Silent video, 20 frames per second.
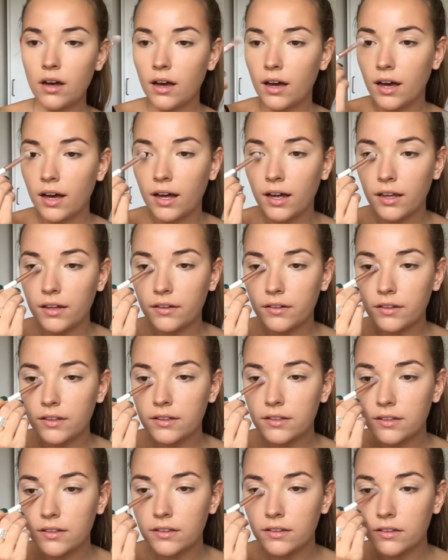and
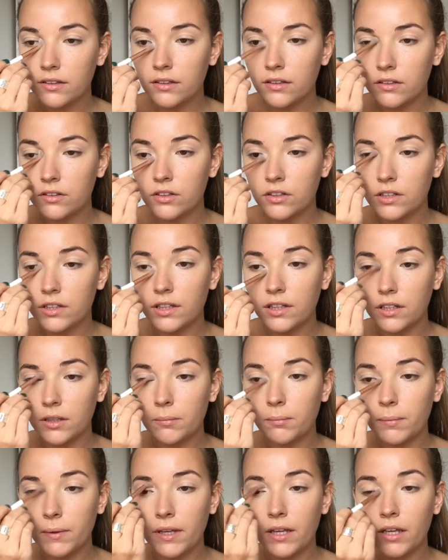this is just going to
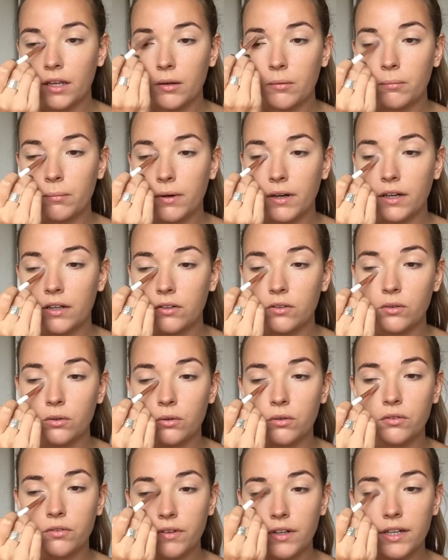be my sort
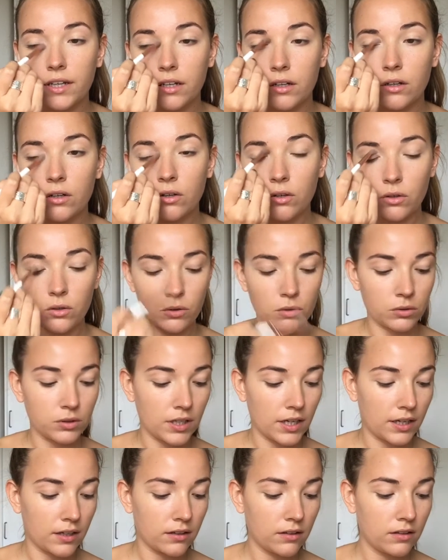of inner
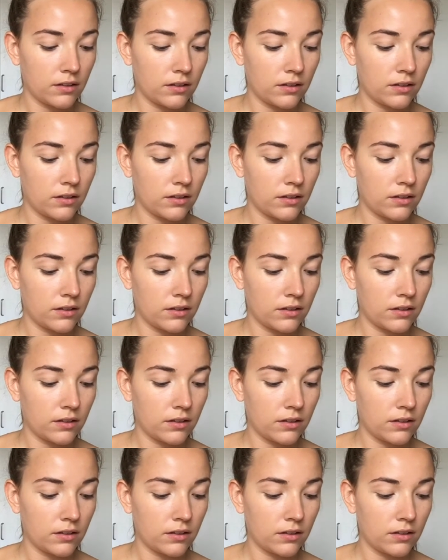corner